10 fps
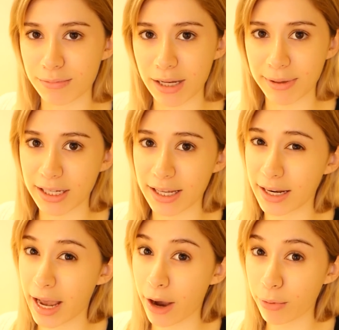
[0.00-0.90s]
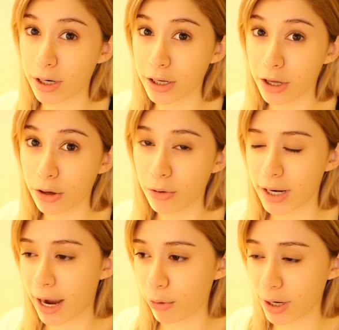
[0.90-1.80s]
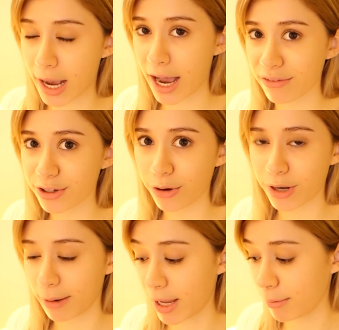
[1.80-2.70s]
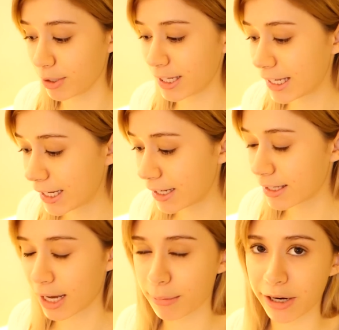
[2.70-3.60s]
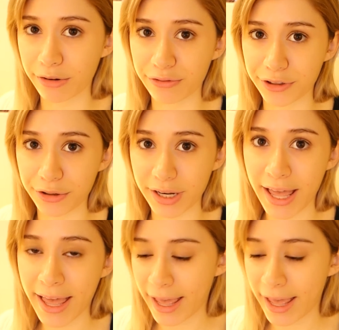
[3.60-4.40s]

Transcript: maybe an hour and a half ago, and I'm able to eat, cut my own food